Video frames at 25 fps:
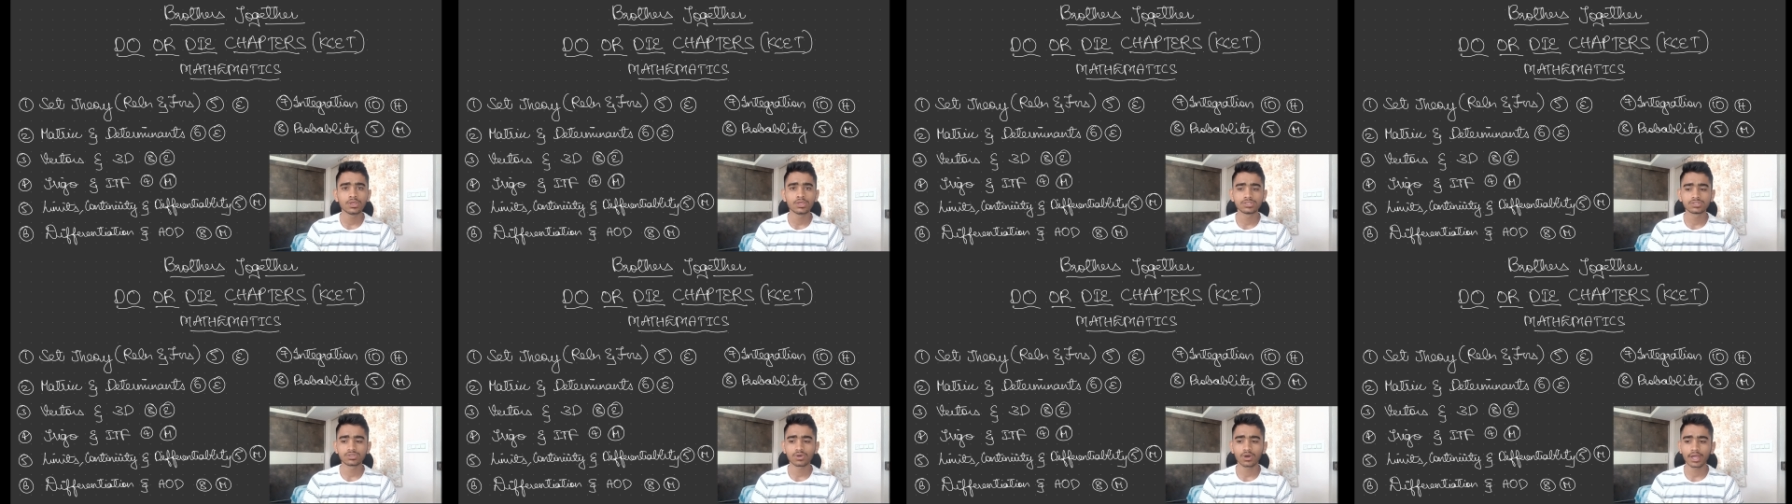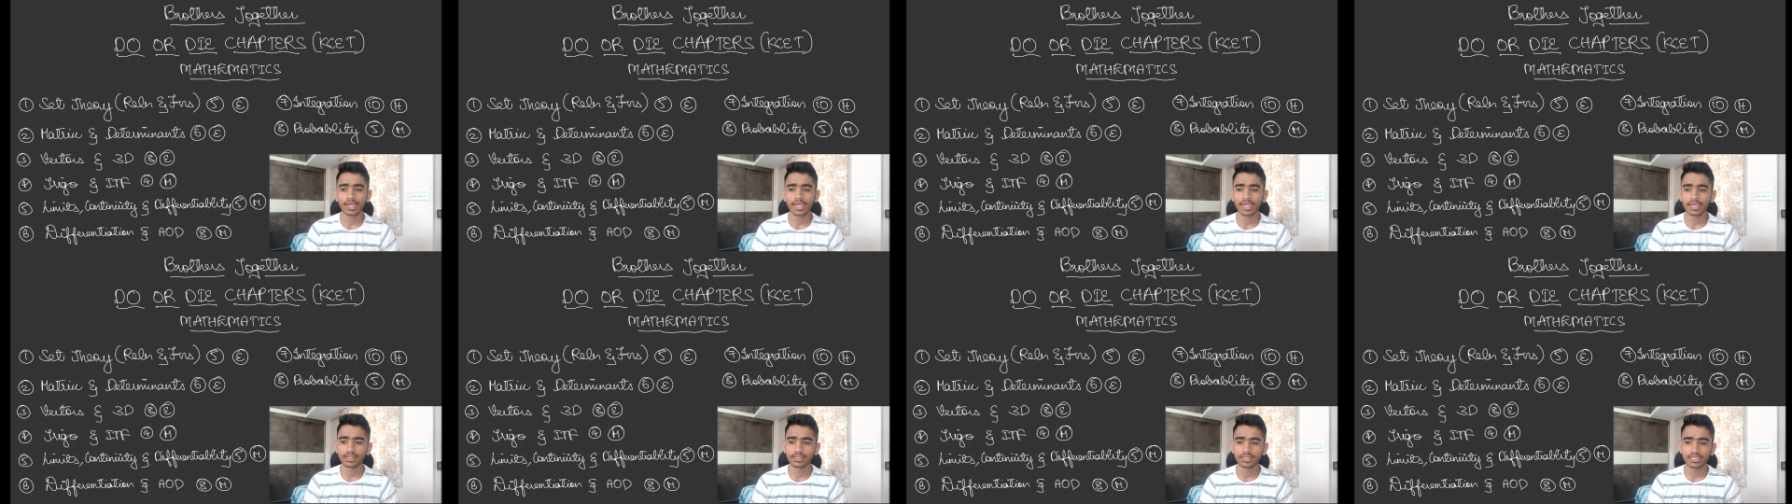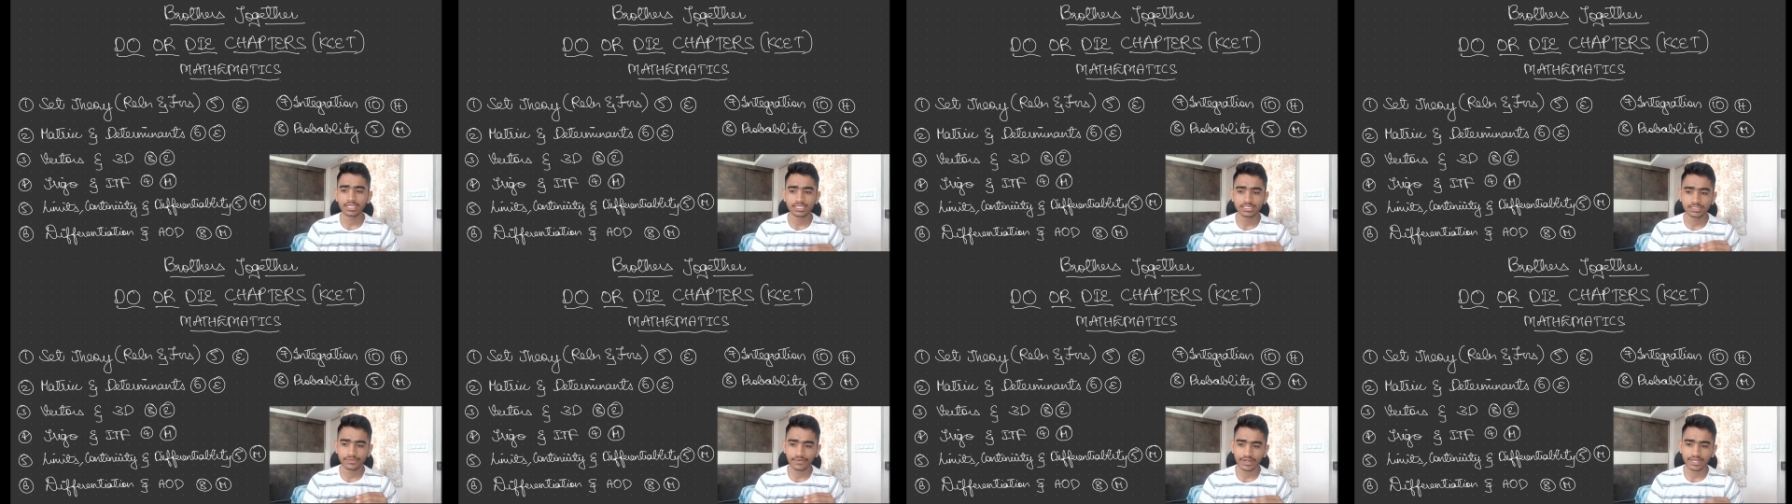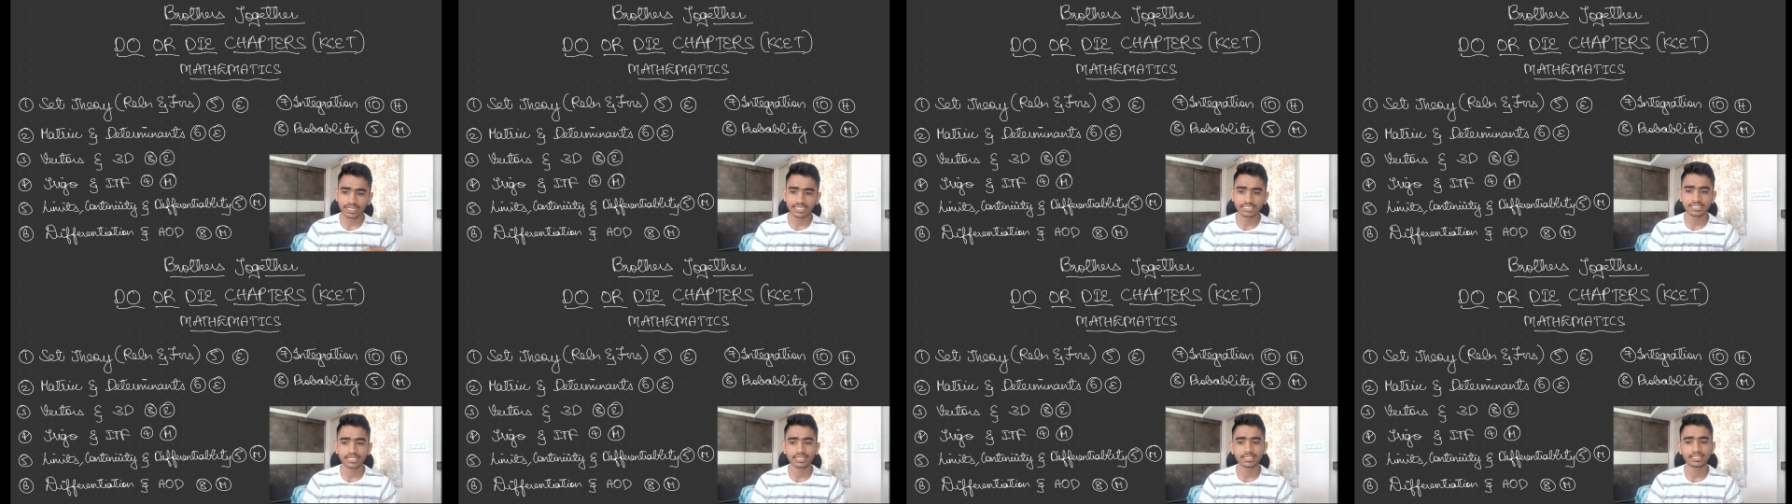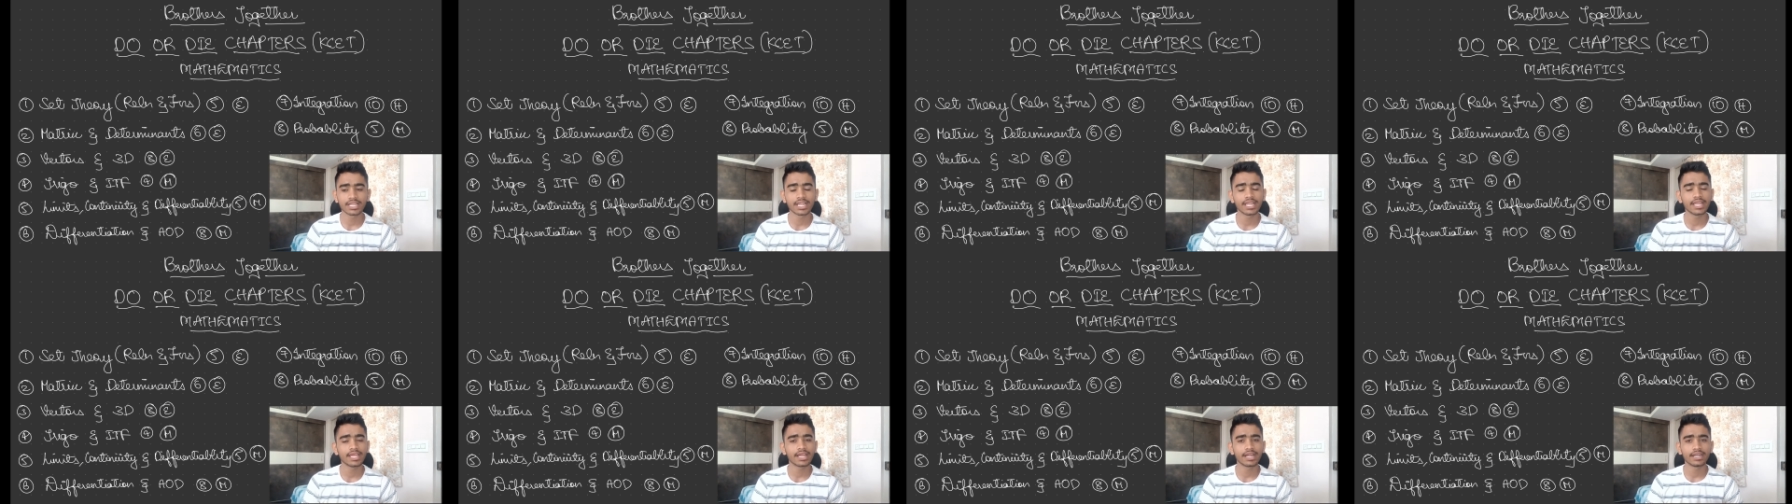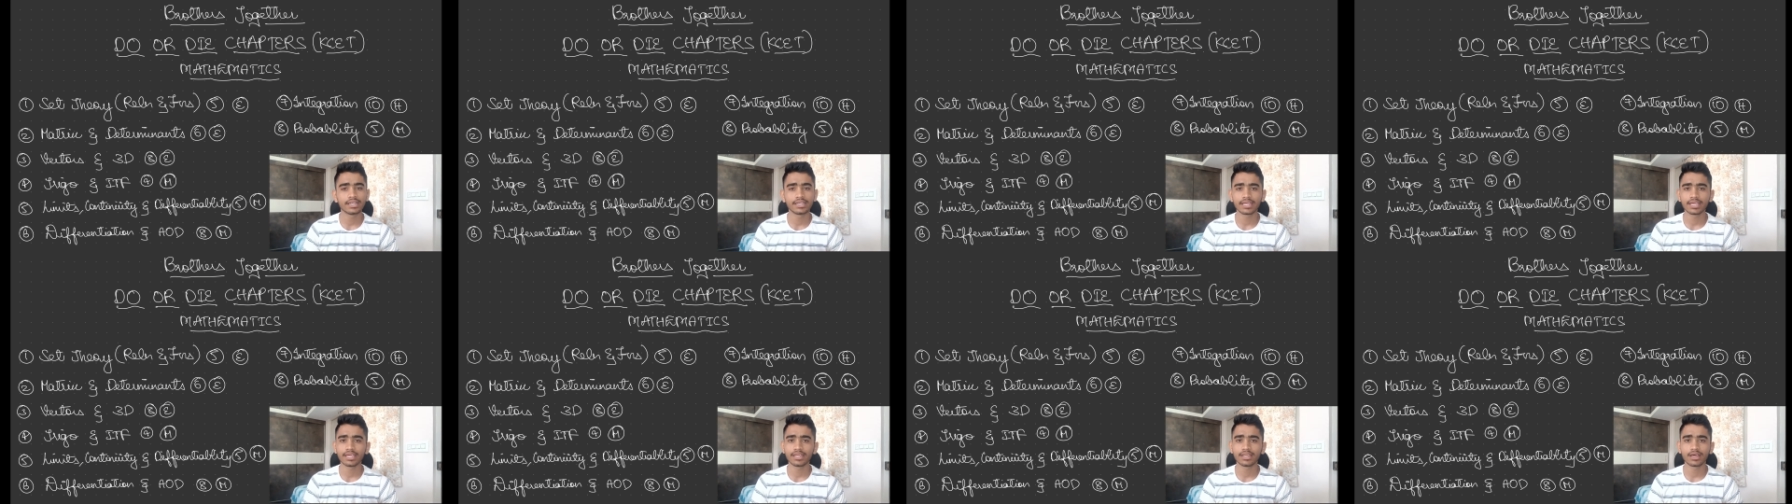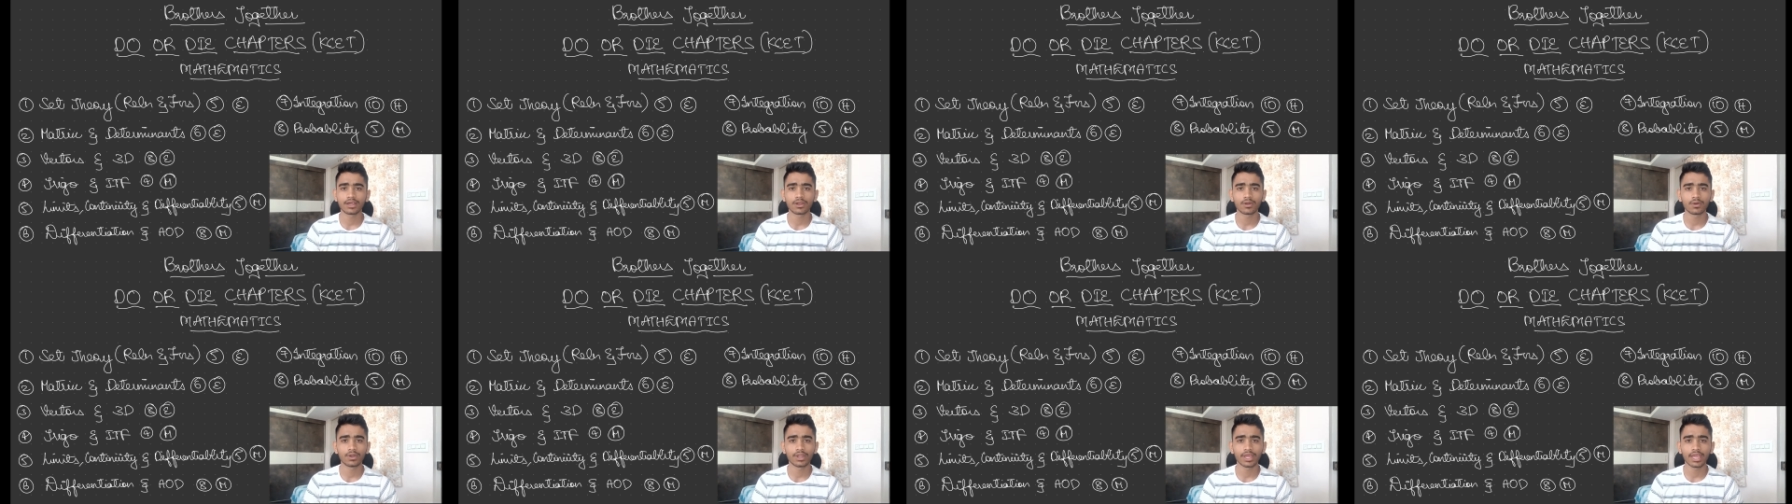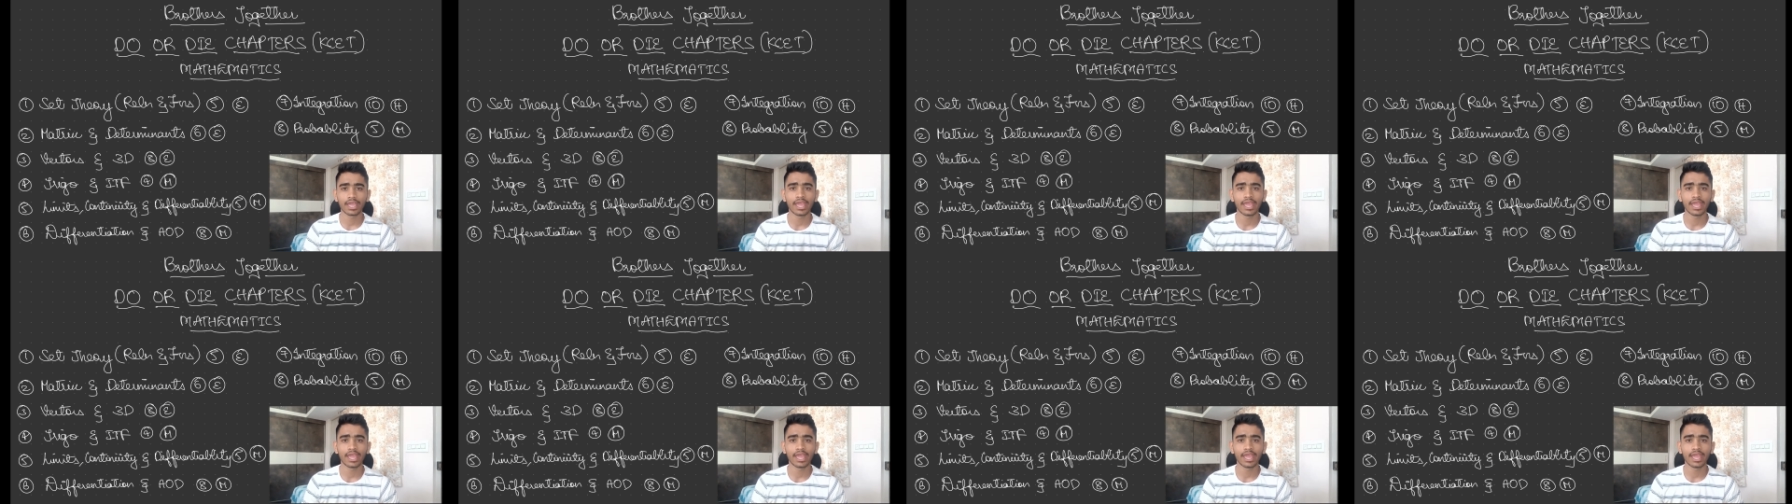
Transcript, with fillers: So again, these vectors and 3D contain around